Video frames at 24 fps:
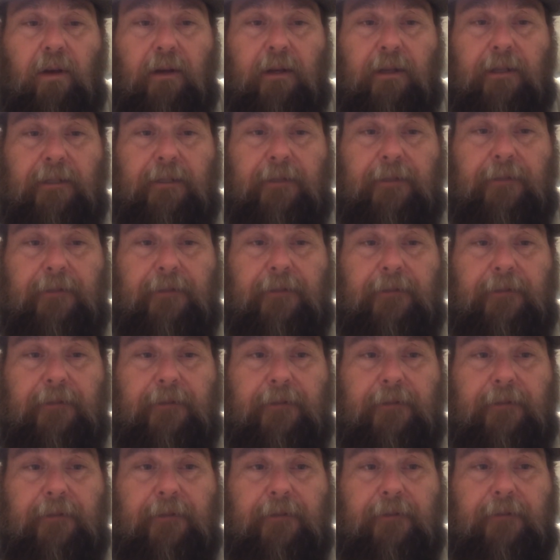I
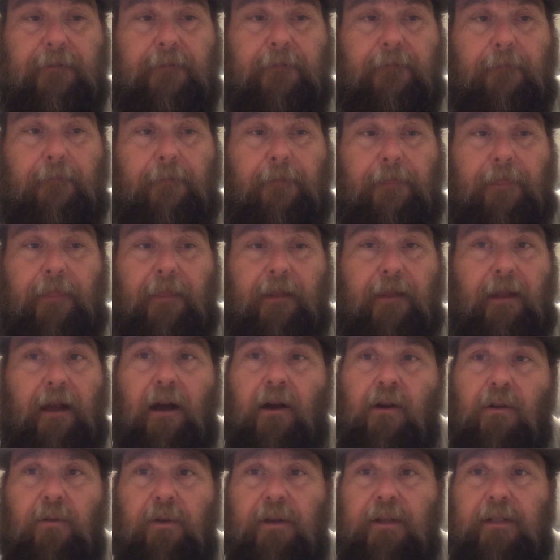
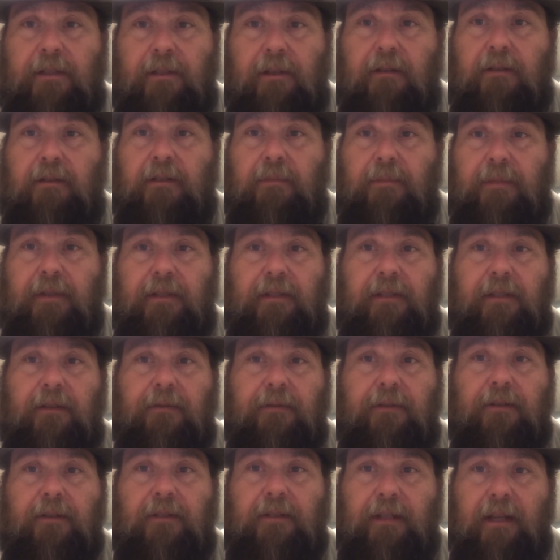always thought to
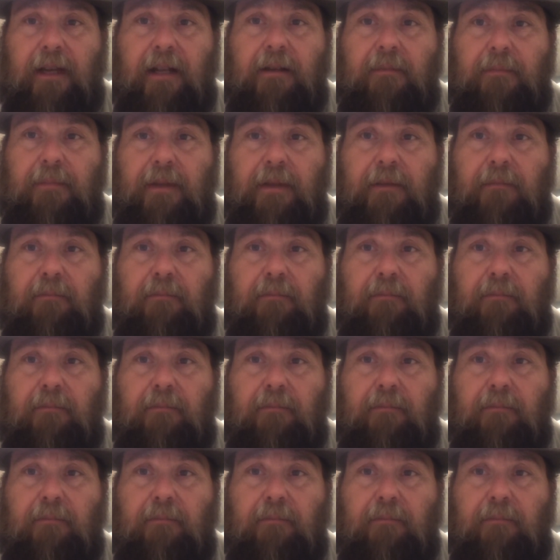myself, there's got to be a